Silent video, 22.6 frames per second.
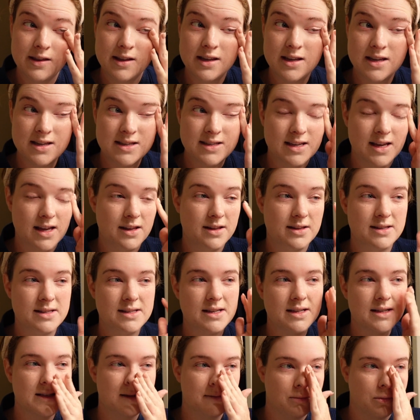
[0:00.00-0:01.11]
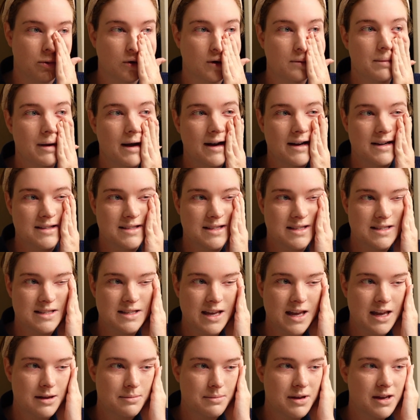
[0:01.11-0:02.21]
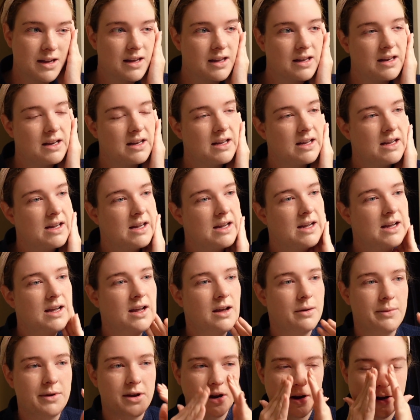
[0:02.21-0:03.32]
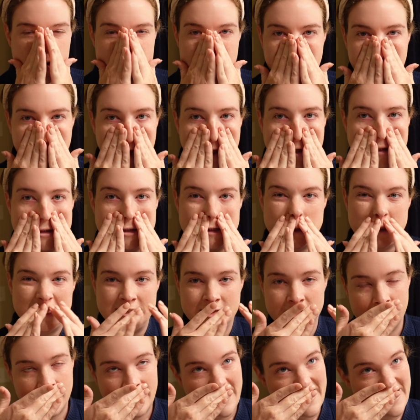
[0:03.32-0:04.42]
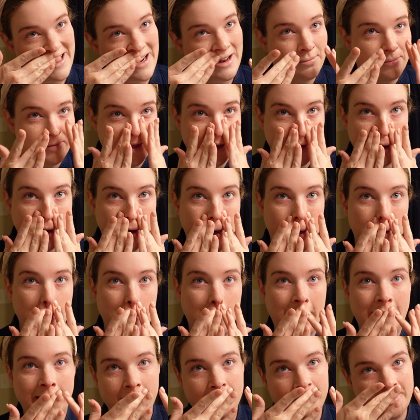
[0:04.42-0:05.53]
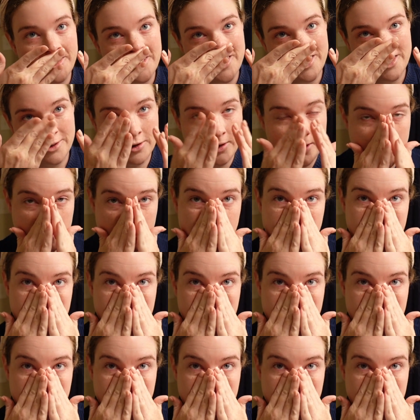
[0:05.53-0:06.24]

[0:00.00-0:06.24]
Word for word: think he said six more boxes came in. We already had six or eight up there and then I ordered